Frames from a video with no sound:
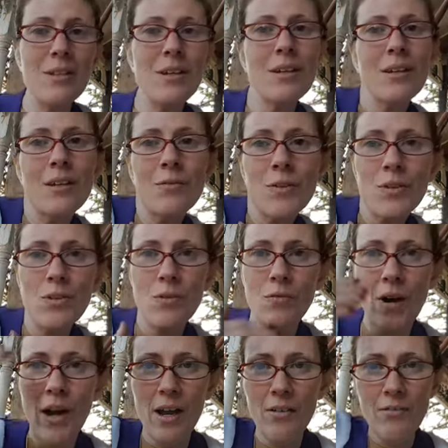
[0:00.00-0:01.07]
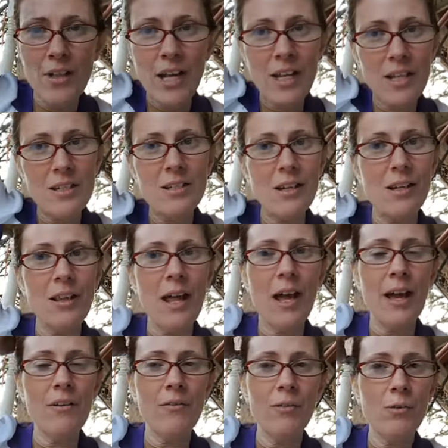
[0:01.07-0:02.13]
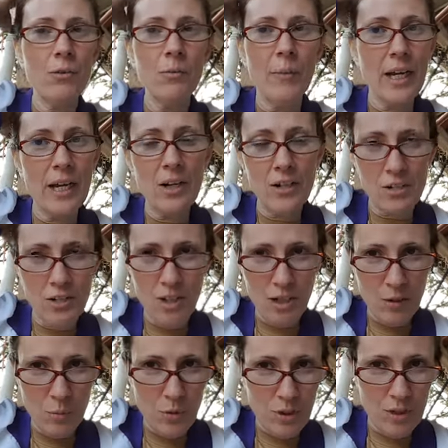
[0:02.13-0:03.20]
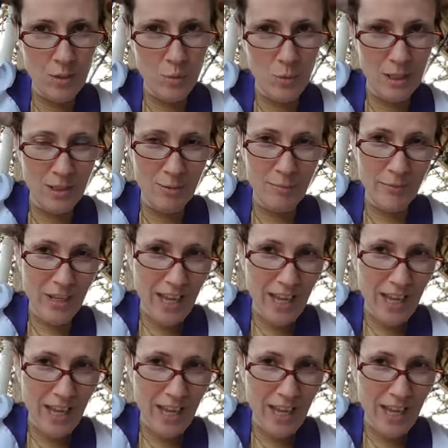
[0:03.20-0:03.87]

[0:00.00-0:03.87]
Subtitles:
even survived, that he's alive. Ooh, my hair is sticking up with this wind.